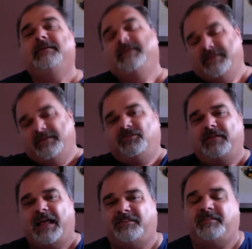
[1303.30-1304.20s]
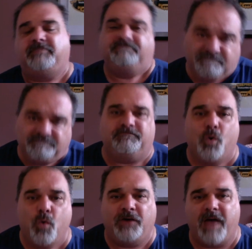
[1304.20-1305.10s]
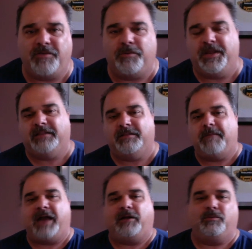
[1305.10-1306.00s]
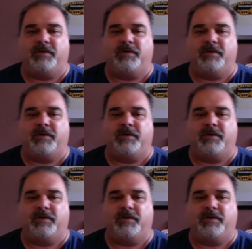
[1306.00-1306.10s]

So that's who I'd rather be into battle with.